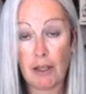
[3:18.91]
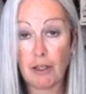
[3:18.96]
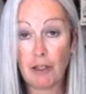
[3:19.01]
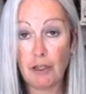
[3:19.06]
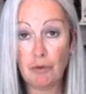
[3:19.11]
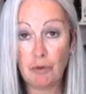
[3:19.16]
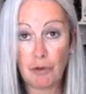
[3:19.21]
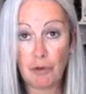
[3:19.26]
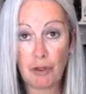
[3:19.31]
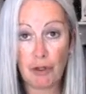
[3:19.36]

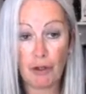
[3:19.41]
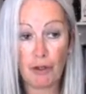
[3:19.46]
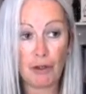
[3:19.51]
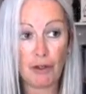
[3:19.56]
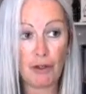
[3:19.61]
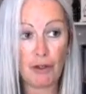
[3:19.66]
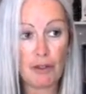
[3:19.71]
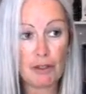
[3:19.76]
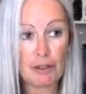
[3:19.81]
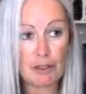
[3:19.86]
You
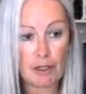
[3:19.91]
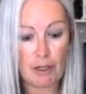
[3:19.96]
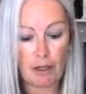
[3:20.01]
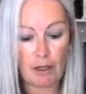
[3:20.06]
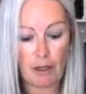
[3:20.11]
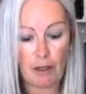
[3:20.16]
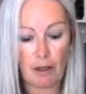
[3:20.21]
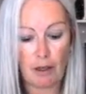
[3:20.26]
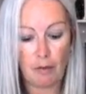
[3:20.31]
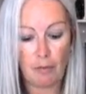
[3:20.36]
could
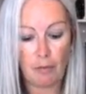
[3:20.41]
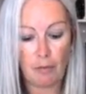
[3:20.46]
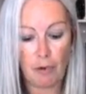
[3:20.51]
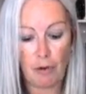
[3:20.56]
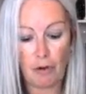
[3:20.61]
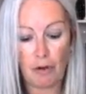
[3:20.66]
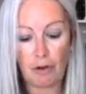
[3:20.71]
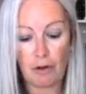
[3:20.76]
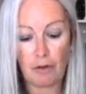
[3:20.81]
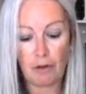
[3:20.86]

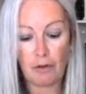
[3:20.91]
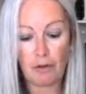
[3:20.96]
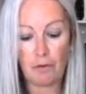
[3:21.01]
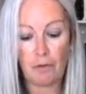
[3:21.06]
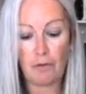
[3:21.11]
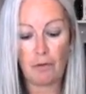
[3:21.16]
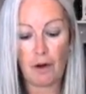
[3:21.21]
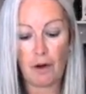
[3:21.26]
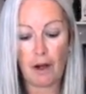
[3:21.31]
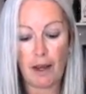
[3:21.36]
put the
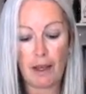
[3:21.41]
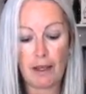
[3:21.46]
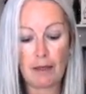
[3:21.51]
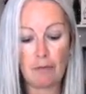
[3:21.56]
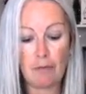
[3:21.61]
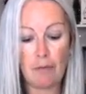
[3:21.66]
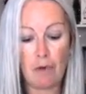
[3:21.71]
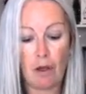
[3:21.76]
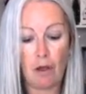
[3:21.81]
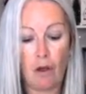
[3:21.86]

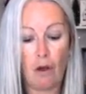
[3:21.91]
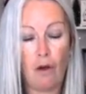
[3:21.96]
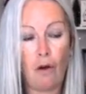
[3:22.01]
frame